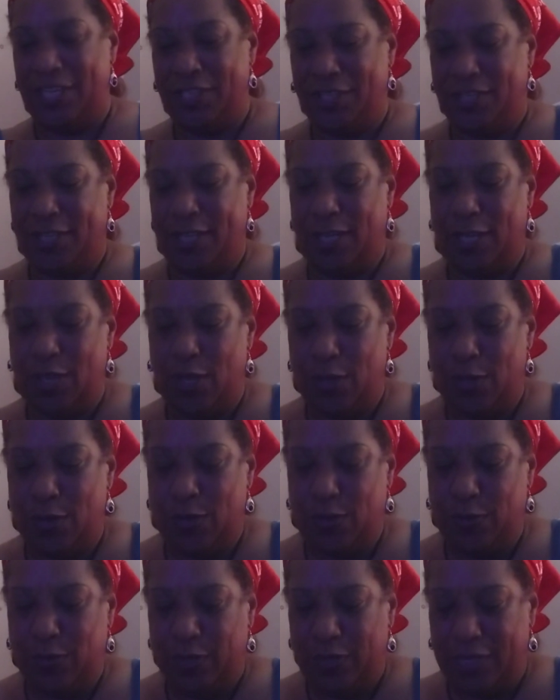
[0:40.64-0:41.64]
his
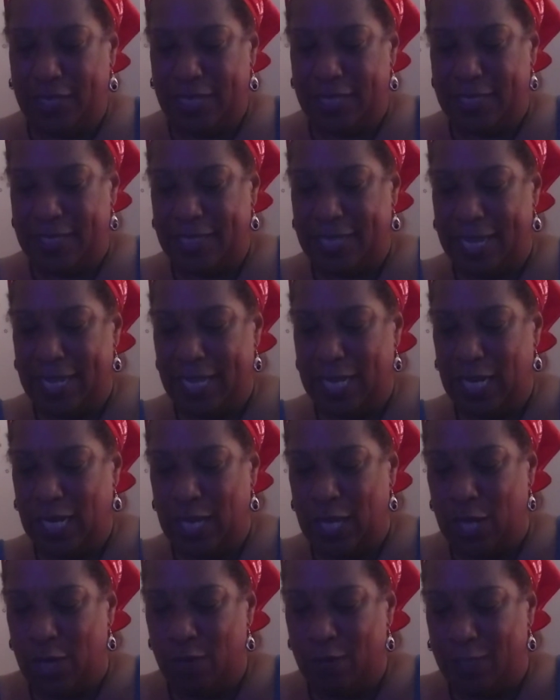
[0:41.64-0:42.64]
clothes and say
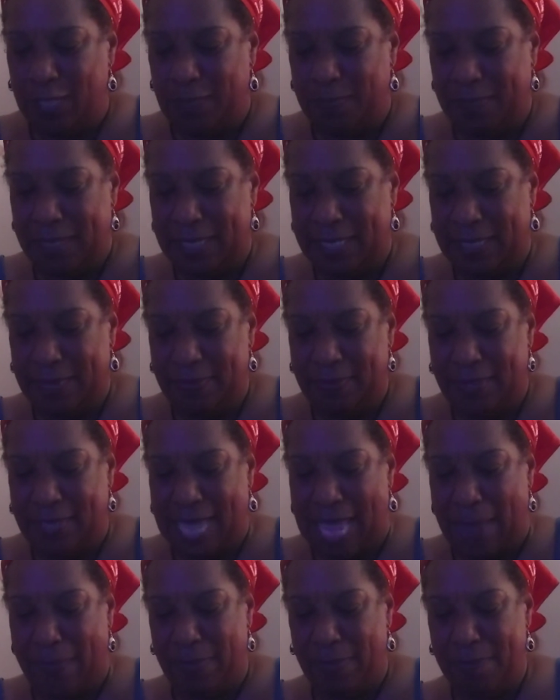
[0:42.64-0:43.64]
hello and spend some
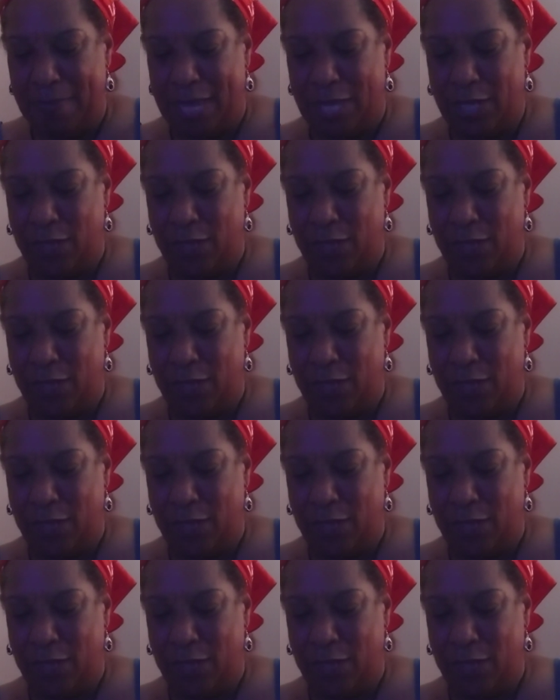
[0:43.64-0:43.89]
time with my